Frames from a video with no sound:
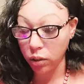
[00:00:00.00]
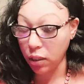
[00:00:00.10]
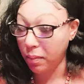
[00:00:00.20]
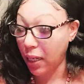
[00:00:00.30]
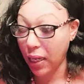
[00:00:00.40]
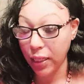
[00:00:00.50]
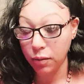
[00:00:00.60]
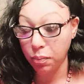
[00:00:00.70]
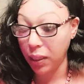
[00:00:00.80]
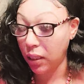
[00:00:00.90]
Somebody has
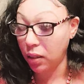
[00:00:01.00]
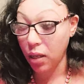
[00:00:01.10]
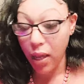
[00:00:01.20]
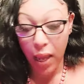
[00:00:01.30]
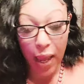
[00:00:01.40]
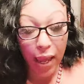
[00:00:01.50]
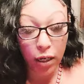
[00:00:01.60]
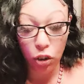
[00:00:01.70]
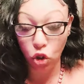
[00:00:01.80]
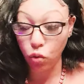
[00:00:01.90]
been
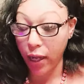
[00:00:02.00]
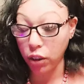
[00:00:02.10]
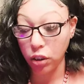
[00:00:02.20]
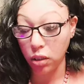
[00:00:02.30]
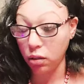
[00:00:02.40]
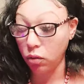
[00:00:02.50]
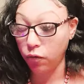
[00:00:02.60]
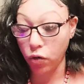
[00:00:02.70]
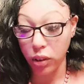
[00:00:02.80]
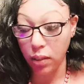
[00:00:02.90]
had attraction
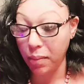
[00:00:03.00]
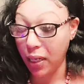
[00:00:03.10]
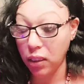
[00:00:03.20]
for somebody.